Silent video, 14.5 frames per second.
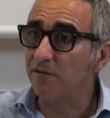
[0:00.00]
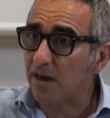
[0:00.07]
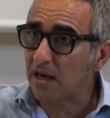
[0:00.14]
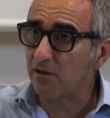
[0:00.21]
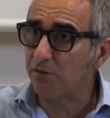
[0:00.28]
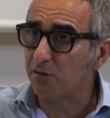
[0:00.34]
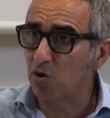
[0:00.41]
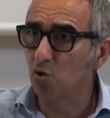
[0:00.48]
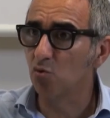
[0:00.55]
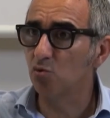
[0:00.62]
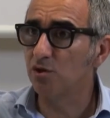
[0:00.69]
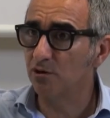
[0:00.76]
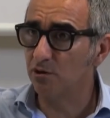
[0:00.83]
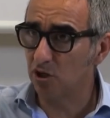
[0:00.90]
very
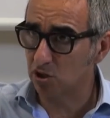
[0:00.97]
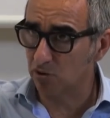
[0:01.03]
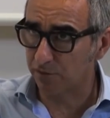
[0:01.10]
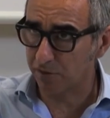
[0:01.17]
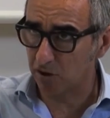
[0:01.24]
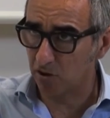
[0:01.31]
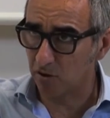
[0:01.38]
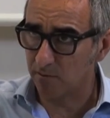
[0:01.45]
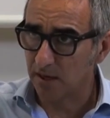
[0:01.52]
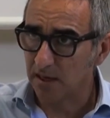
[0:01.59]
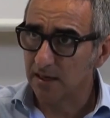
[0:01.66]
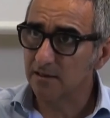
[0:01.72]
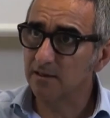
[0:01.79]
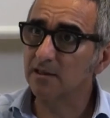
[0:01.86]
few degrees of freedom
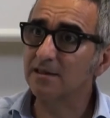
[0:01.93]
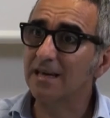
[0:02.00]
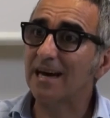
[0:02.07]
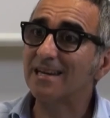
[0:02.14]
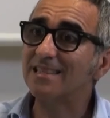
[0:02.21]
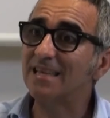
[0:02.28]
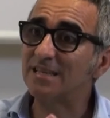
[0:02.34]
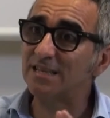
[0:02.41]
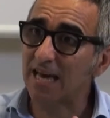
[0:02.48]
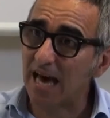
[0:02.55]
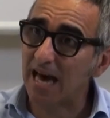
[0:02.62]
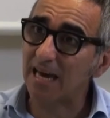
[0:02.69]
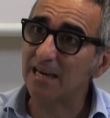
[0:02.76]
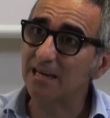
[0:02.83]
that are
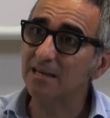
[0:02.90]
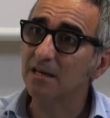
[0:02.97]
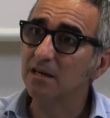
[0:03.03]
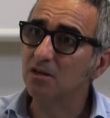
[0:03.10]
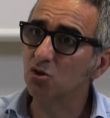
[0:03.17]
designed